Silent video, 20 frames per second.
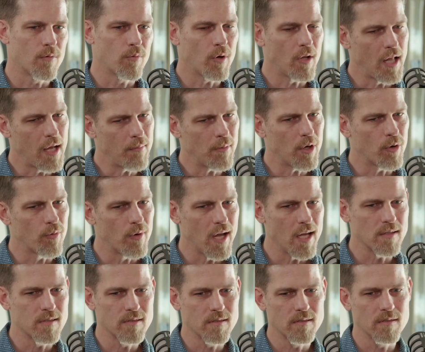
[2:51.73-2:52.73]
well, I'm going to
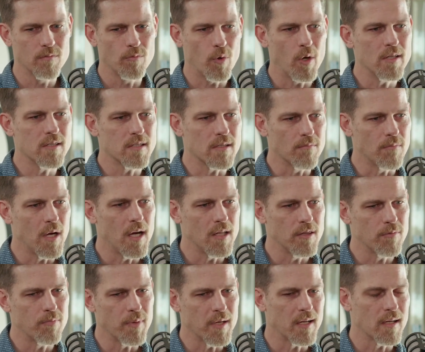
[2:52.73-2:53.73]
rest once a
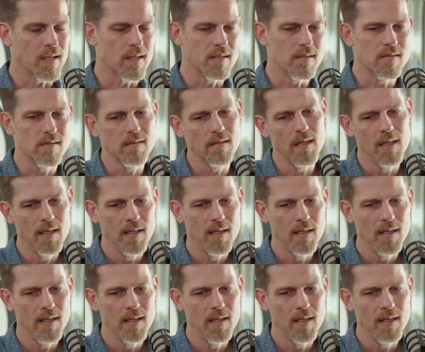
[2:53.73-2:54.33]
month because,